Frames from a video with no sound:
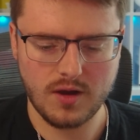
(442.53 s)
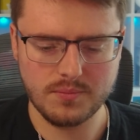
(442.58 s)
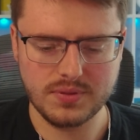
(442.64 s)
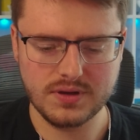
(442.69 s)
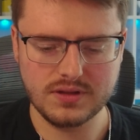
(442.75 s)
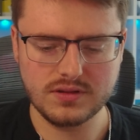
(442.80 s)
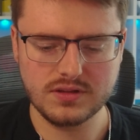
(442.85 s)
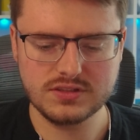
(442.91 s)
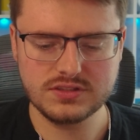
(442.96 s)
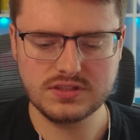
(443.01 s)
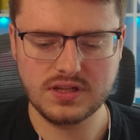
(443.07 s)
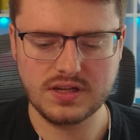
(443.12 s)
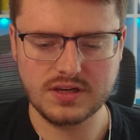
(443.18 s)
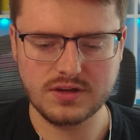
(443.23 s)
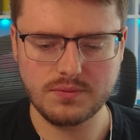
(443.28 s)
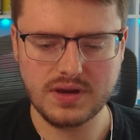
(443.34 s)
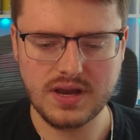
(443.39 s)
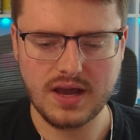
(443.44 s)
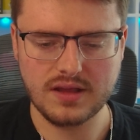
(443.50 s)
But it looks
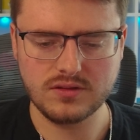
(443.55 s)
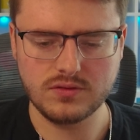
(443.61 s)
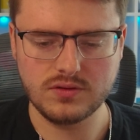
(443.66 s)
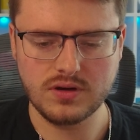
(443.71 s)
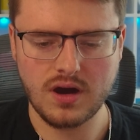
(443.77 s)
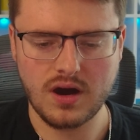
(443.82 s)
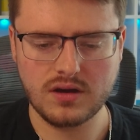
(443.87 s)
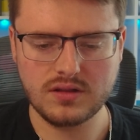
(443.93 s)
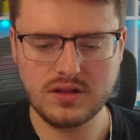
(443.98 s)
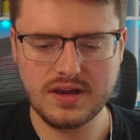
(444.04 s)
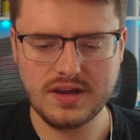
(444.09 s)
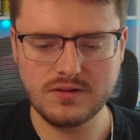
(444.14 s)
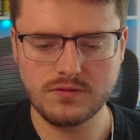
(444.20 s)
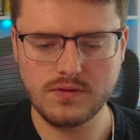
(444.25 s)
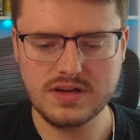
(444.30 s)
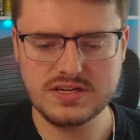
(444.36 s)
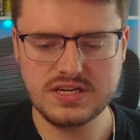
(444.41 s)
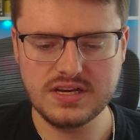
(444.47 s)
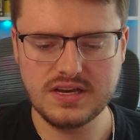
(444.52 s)
like we got Lunala and
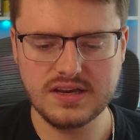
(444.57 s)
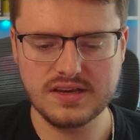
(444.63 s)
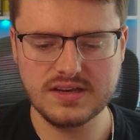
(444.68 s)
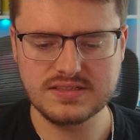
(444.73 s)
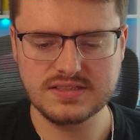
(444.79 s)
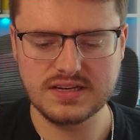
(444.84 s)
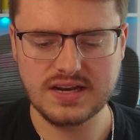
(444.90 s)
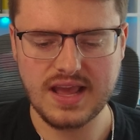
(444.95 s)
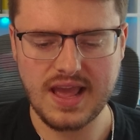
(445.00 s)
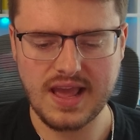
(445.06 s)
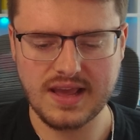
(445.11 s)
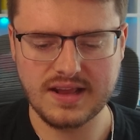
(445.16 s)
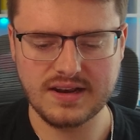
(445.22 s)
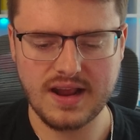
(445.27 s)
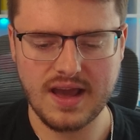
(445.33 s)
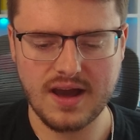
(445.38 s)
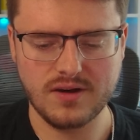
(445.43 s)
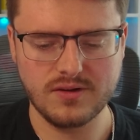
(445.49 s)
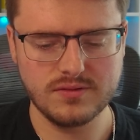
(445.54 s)
Regigigas in hand
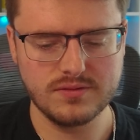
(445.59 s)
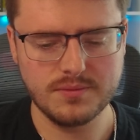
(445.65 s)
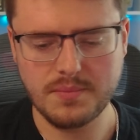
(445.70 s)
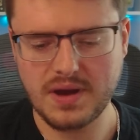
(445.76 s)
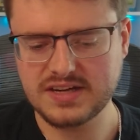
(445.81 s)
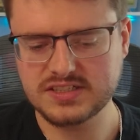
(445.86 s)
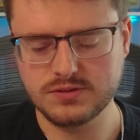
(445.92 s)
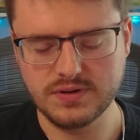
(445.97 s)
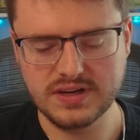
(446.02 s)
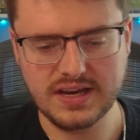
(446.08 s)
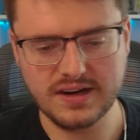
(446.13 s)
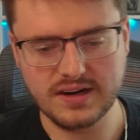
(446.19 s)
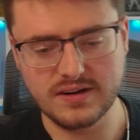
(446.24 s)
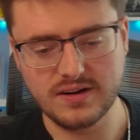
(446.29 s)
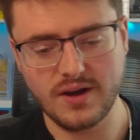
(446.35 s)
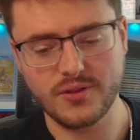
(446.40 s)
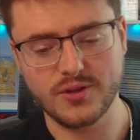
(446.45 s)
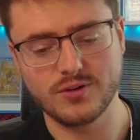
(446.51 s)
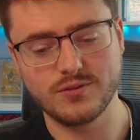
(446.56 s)
now. Imagine we get
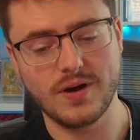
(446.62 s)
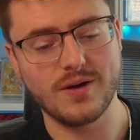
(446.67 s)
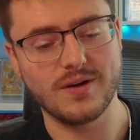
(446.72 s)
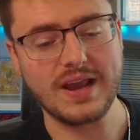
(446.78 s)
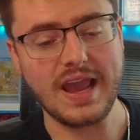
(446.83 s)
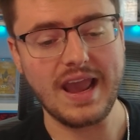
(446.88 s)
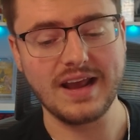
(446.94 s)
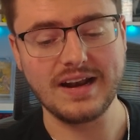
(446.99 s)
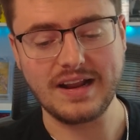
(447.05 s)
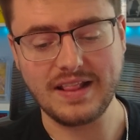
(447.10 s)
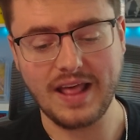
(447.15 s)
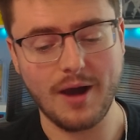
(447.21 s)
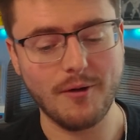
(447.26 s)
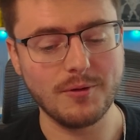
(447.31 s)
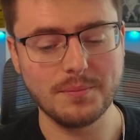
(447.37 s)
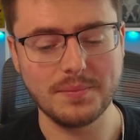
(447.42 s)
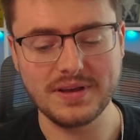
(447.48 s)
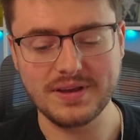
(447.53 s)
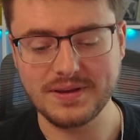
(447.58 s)
another rare candy. That
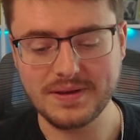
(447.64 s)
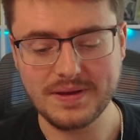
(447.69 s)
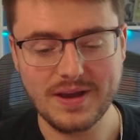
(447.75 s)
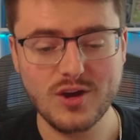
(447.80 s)
would be